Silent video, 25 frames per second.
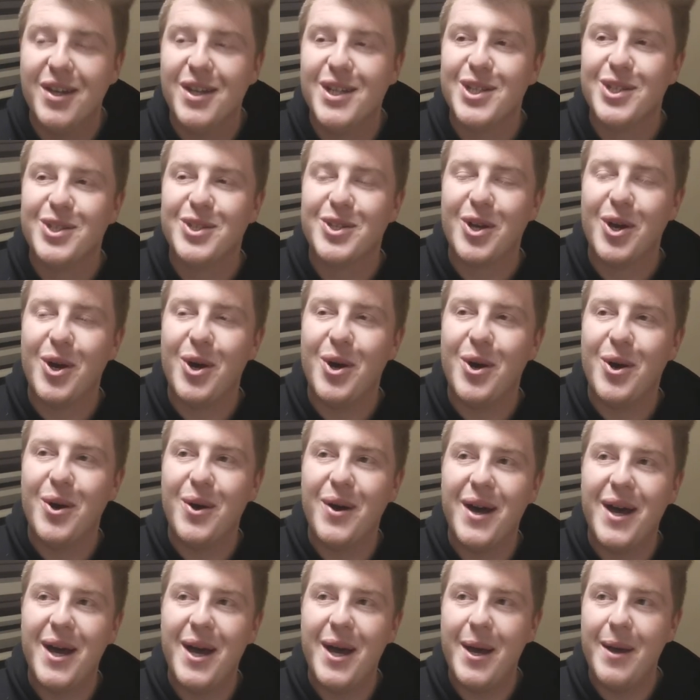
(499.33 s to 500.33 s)

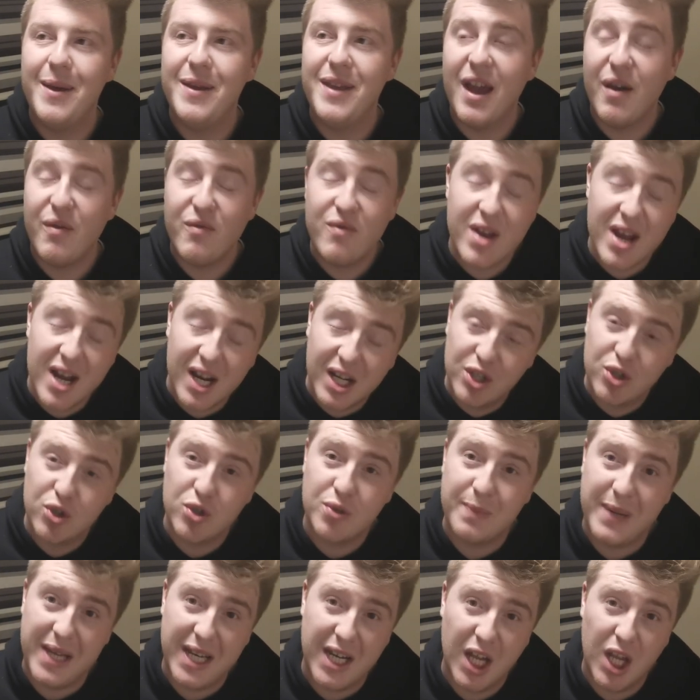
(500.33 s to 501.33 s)
So, yeah, really
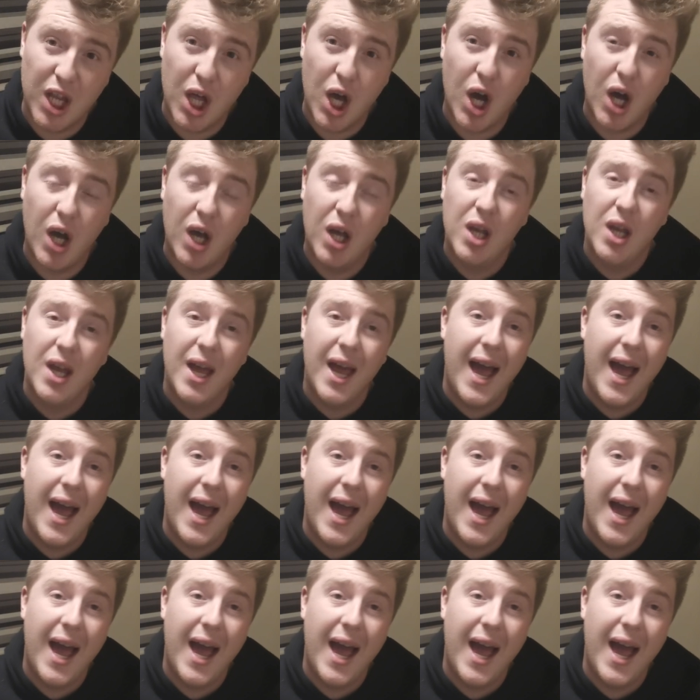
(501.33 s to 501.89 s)
does mean a lot.